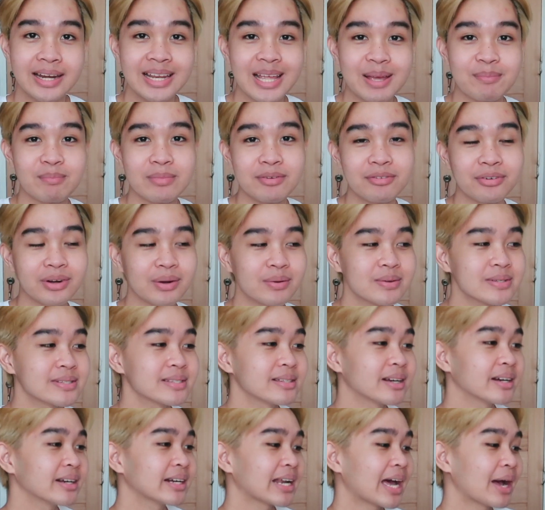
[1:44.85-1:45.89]
And yeah, before we
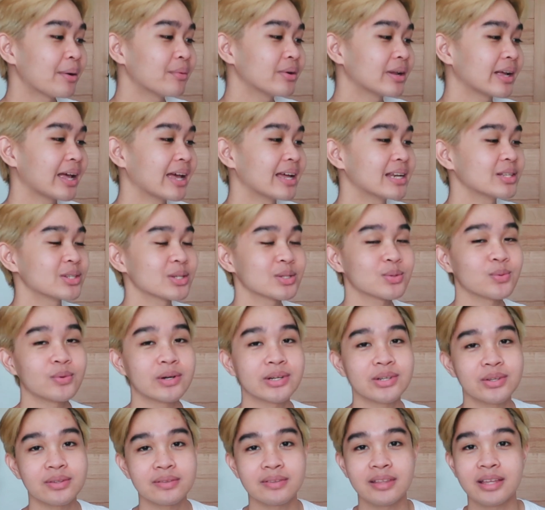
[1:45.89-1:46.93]
start, I would again just
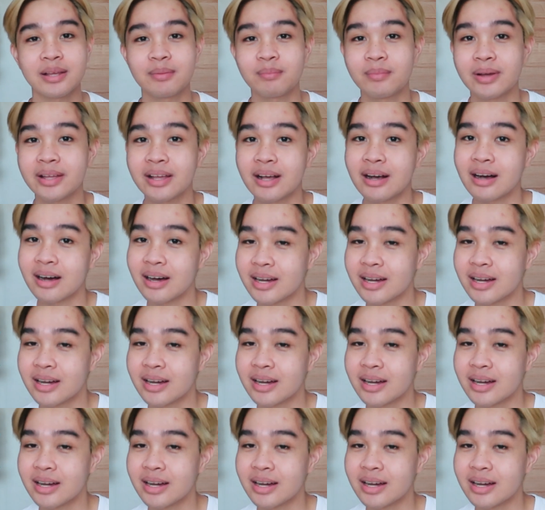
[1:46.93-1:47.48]
want to thank my